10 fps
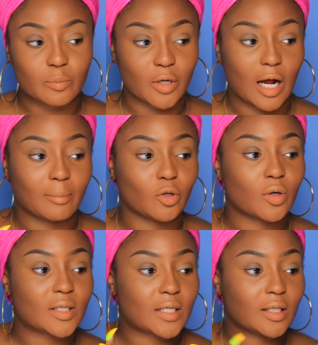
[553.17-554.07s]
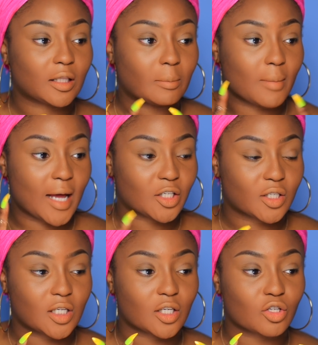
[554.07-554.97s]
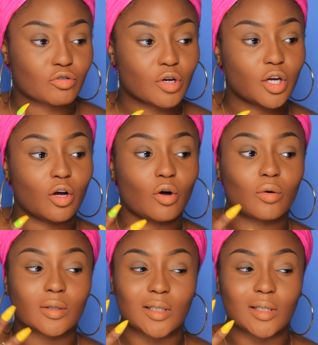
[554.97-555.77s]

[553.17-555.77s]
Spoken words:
but I'm noticing that the Match Stix Trio